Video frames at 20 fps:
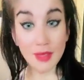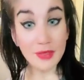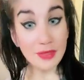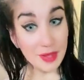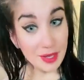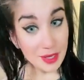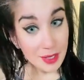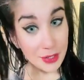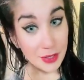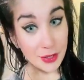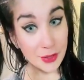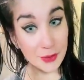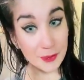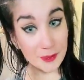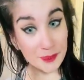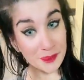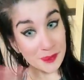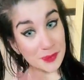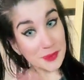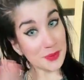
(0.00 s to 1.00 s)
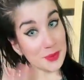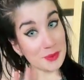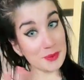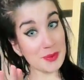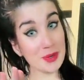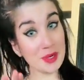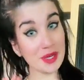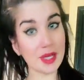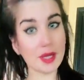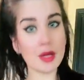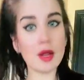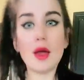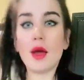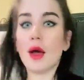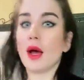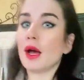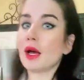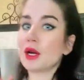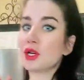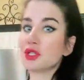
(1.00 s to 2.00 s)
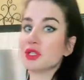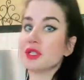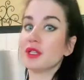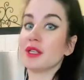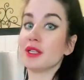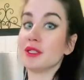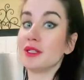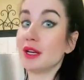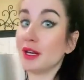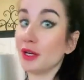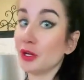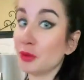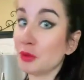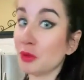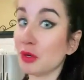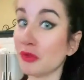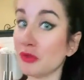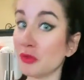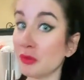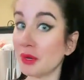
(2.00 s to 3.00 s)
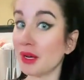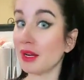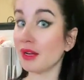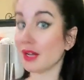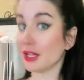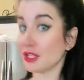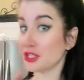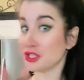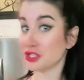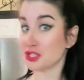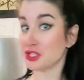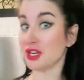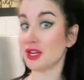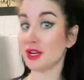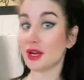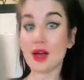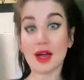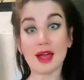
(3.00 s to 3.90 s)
Thank you. Good morning. Actually, it's not a good morning for me, and not just yet.